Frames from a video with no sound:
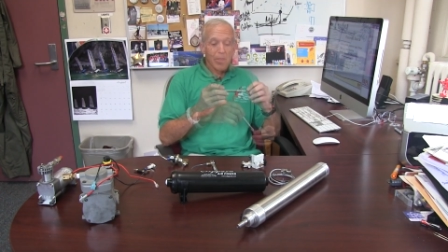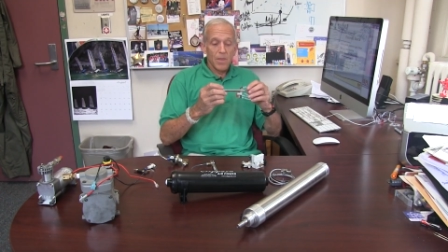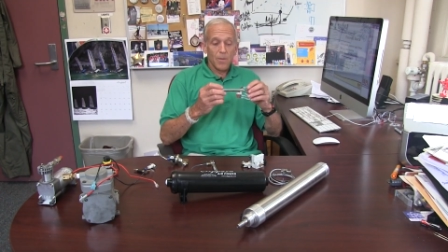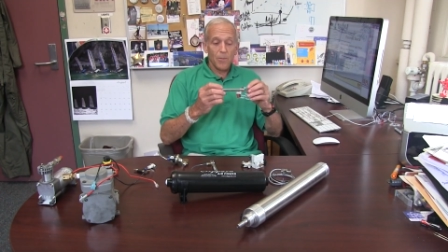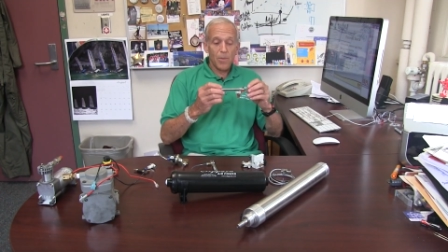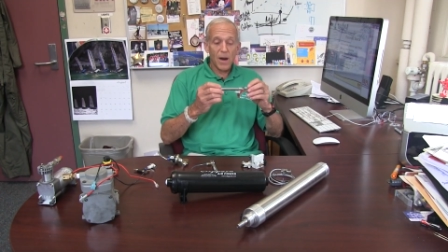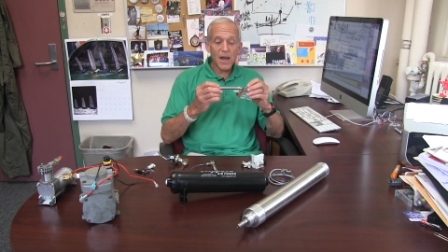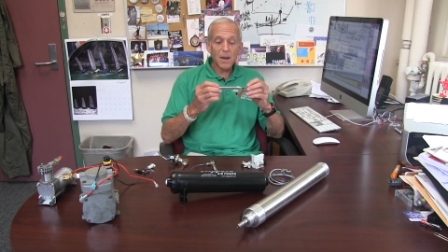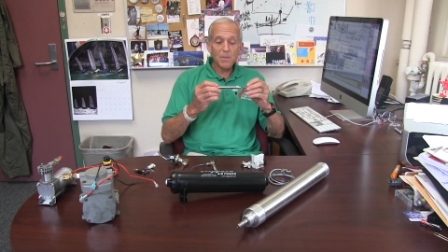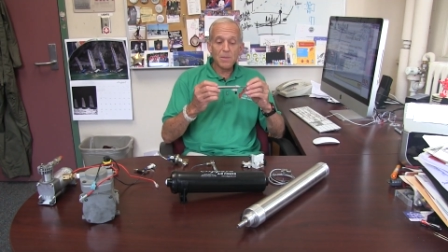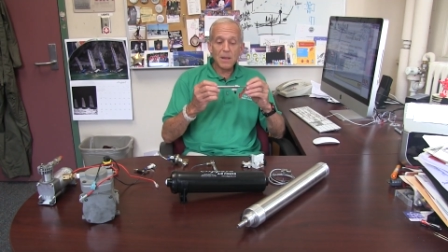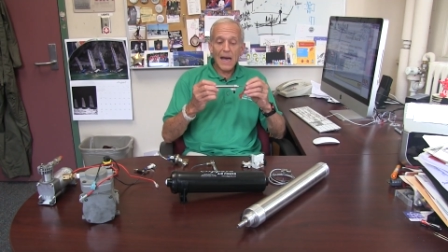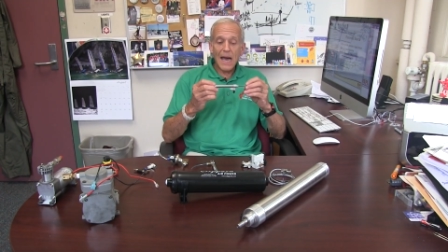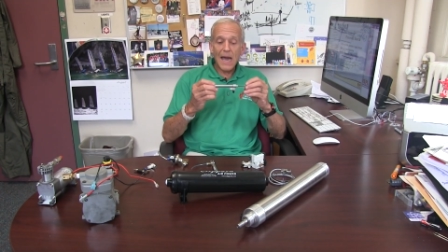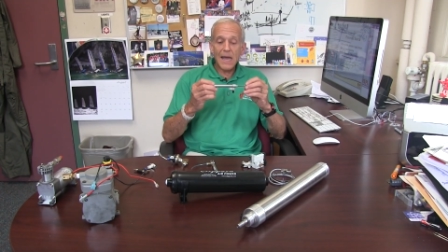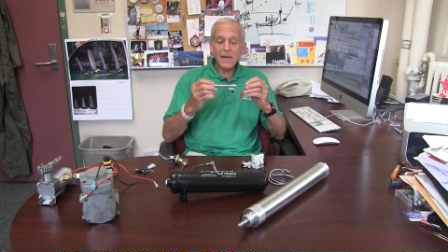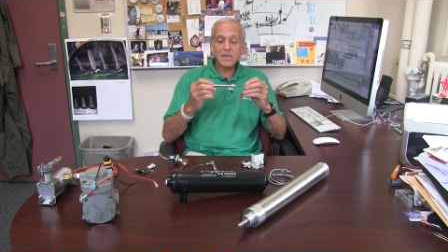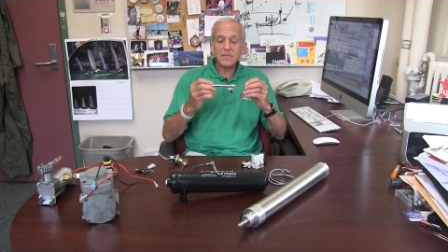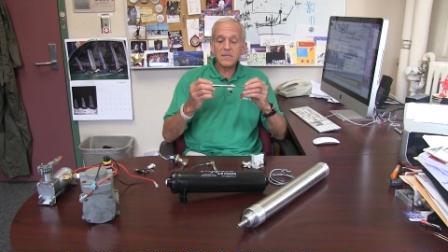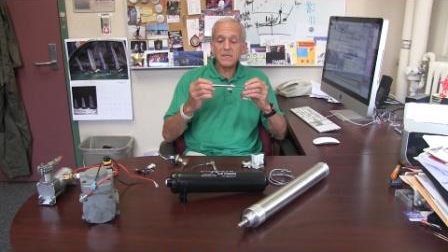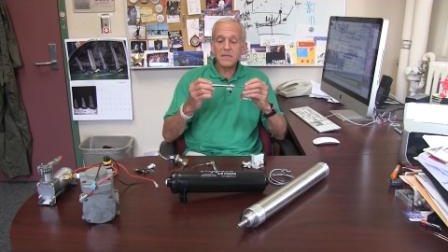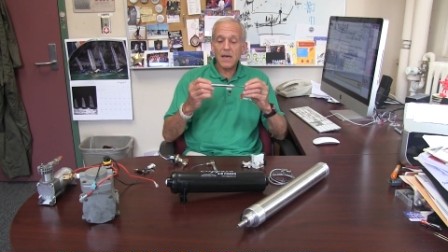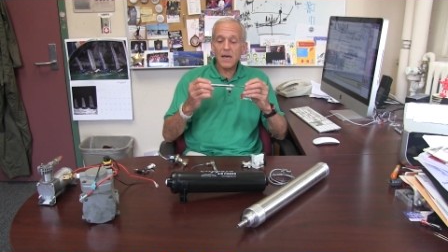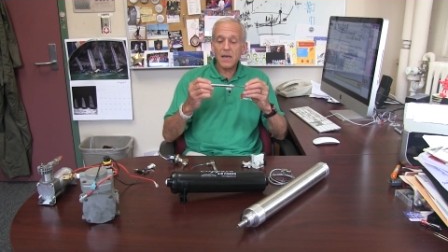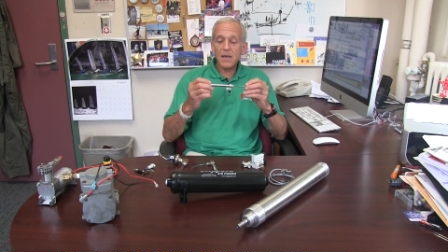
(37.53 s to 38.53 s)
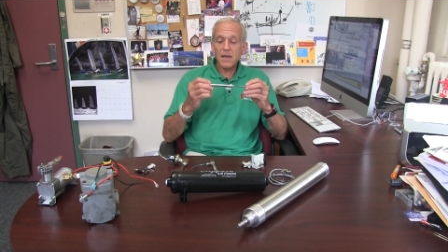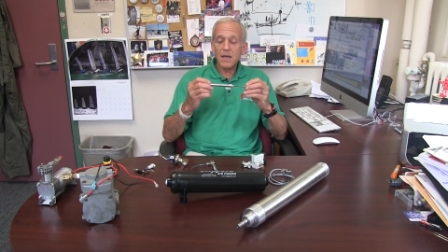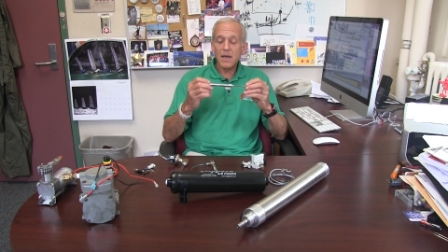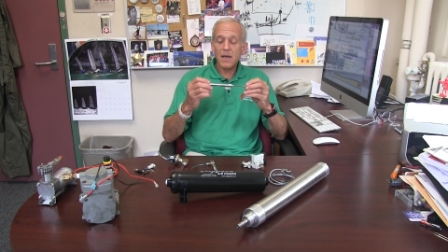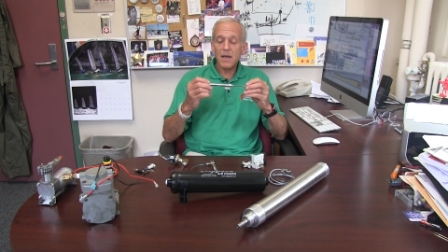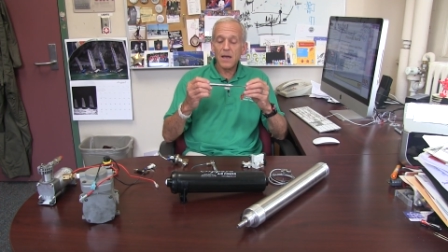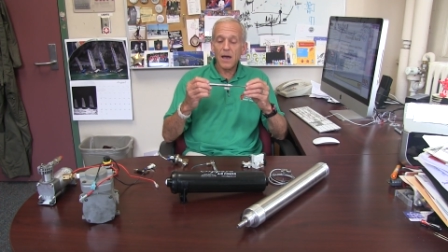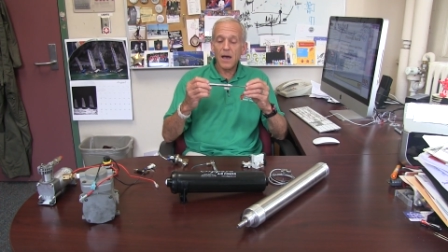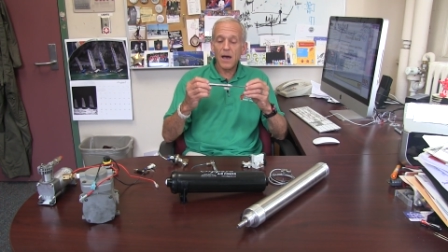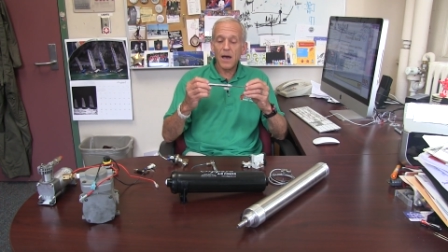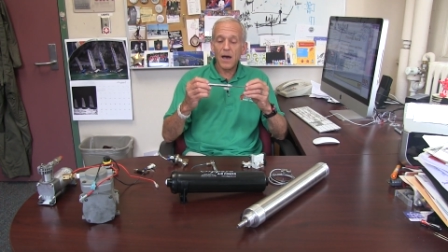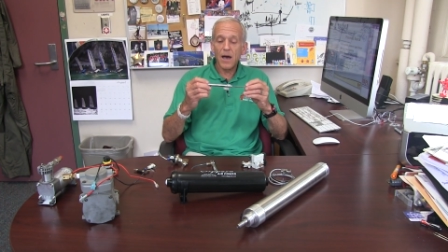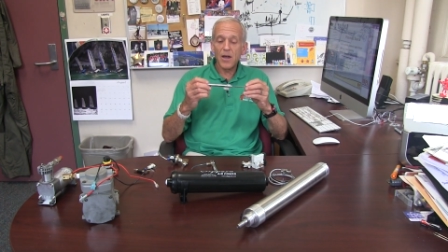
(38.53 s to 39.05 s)
The bottom line is that
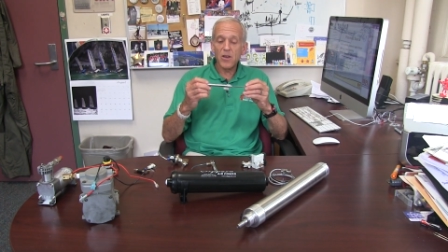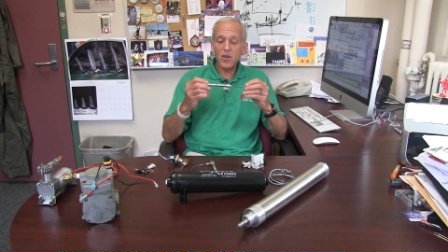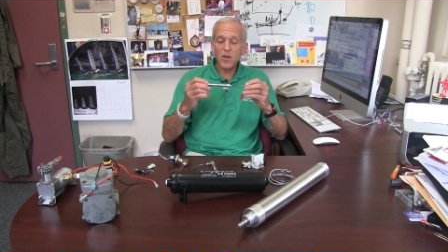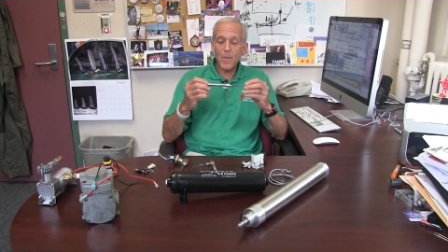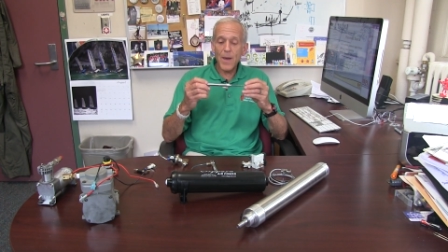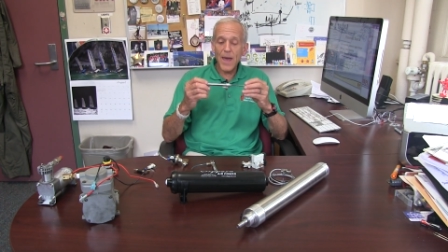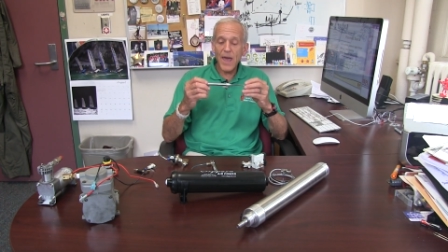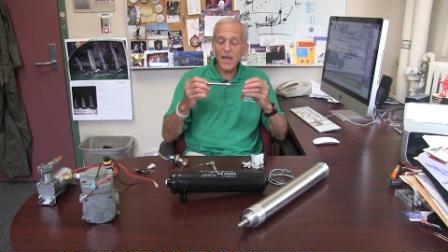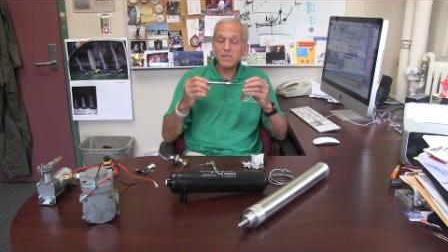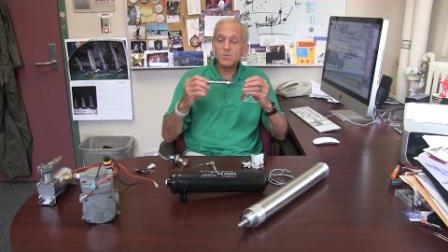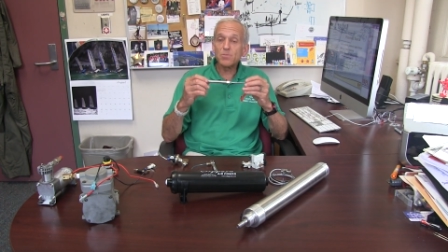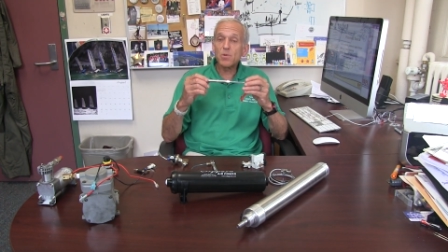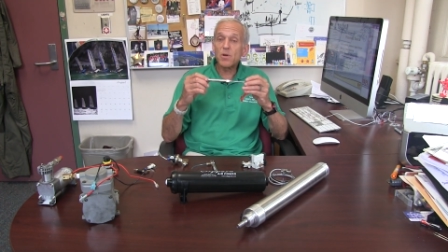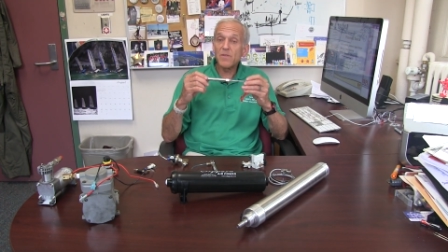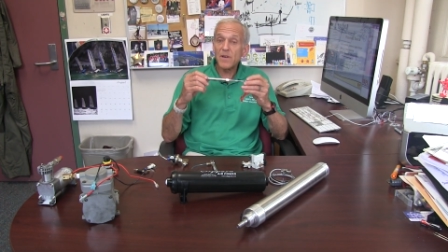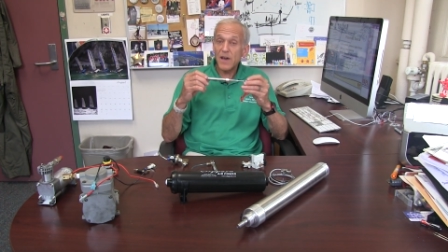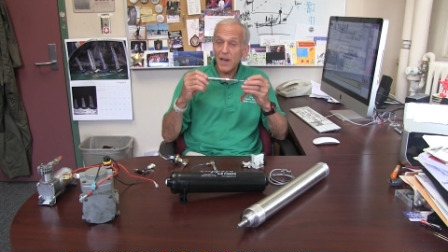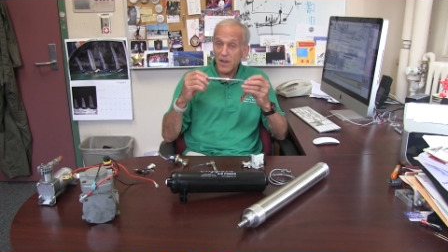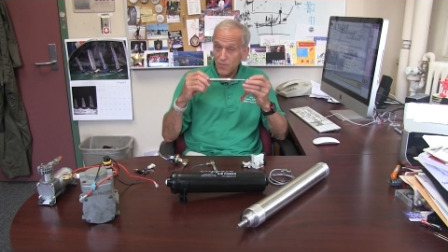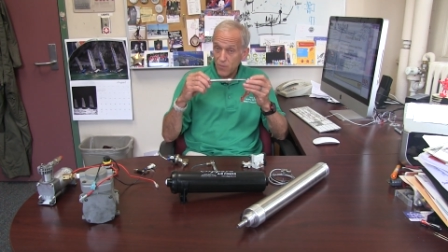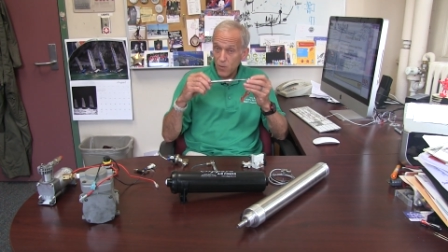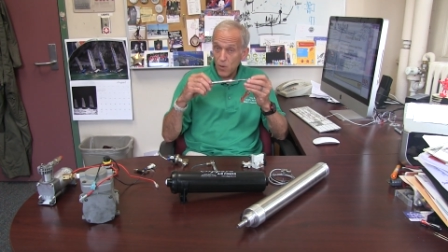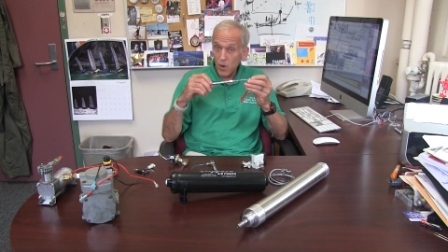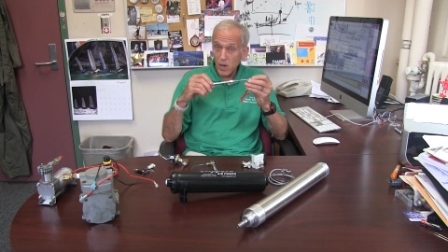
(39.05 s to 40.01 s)
uh, pneumatics provide